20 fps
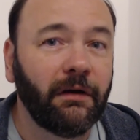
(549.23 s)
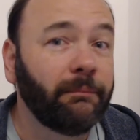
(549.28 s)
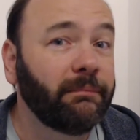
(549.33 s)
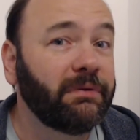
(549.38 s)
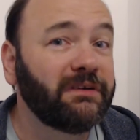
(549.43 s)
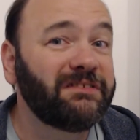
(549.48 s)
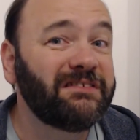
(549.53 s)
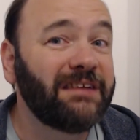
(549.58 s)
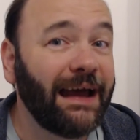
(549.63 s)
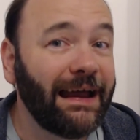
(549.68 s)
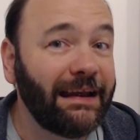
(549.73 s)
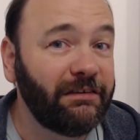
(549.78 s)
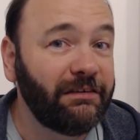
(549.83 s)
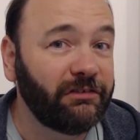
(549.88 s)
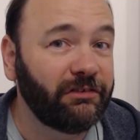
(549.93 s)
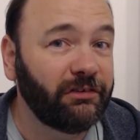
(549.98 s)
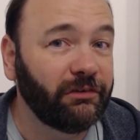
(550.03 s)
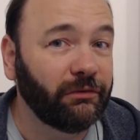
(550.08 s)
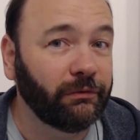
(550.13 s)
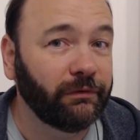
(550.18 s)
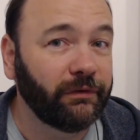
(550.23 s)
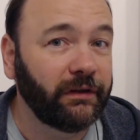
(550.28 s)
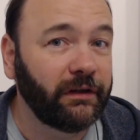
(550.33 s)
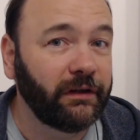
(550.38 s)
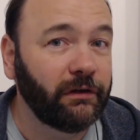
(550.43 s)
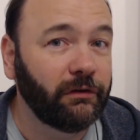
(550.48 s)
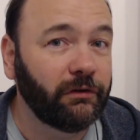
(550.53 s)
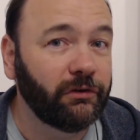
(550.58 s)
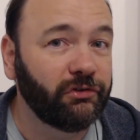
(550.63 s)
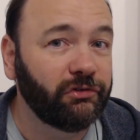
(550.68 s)
potential that
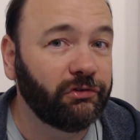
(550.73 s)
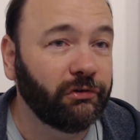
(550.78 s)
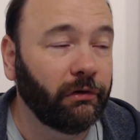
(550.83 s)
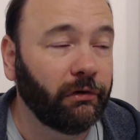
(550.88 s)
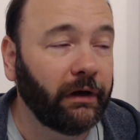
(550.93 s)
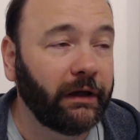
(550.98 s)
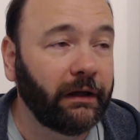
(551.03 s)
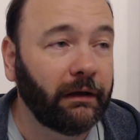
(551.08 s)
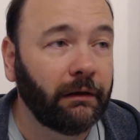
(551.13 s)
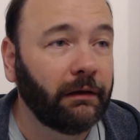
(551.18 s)
you could try.